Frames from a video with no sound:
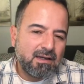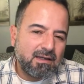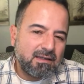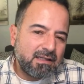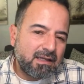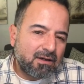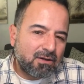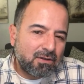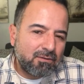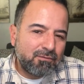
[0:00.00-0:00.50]

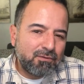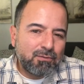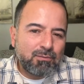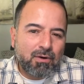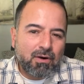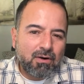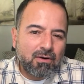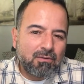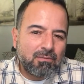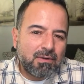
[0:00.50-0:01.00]
Now, if you
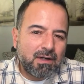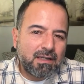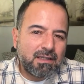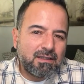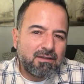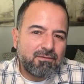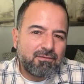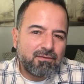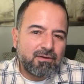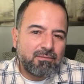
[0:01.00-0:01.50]
borrow
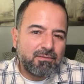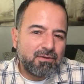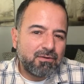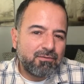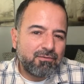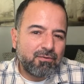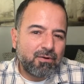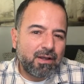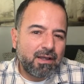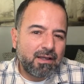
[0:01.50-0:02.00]
money from your
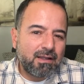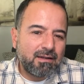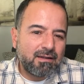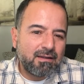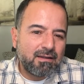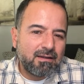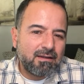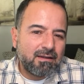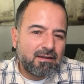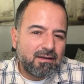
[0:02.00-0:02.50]
friend
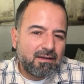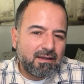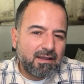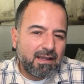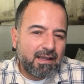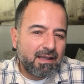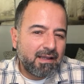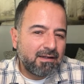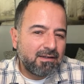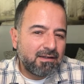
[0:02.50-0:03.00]

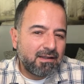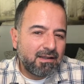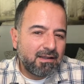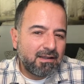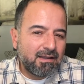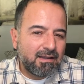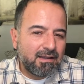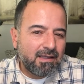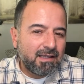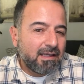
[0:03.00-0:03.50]
and
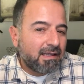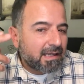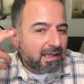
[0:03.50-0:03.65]
he